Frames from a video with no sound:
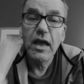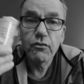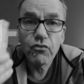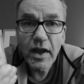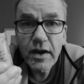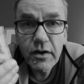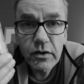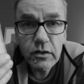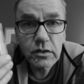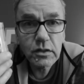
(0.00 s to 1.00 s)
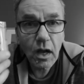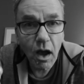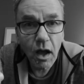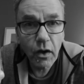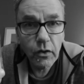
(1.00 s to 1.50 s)
Renders
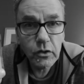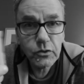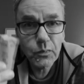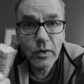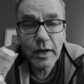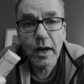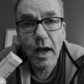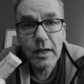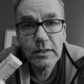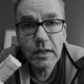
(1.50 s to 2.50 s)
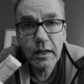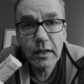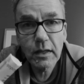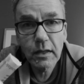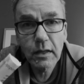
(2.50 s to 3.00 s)
colors pretty
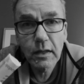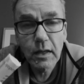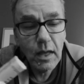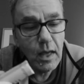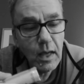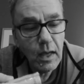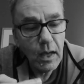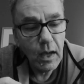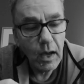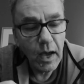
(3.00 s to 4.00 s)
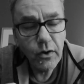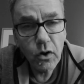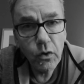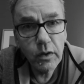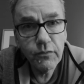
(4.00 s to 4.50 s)
nicely. I don't
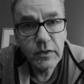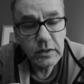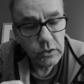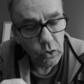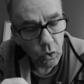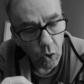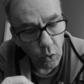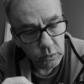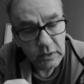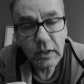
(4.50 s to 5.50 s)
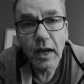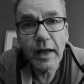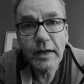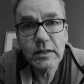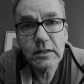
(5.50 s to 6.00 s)
know if this is a coated
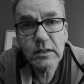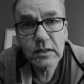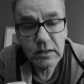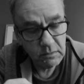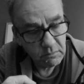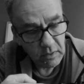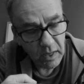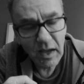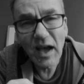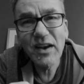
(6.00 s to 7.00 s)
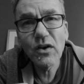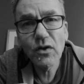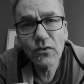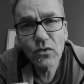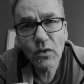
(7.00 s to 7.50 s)
lens. I don't
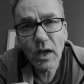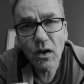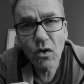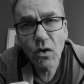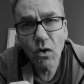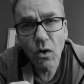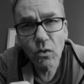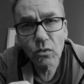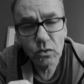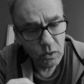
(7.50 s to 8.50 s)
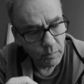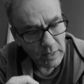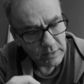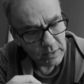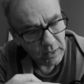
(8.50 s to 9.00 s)
know if you can coat a
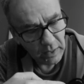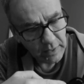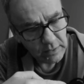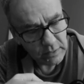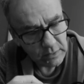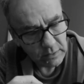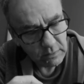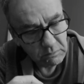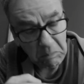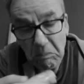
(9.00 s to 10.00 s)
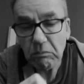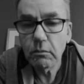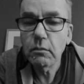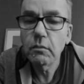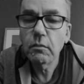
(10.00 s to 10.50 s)
plastic lens.
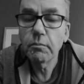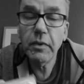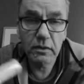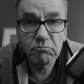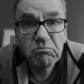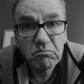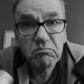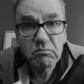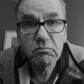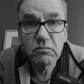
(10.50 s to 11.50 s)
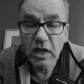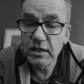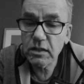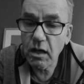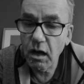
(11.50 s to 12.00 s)
But
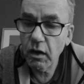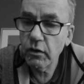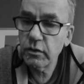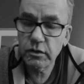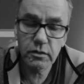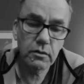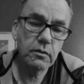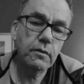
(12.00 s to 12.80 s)
nice colors.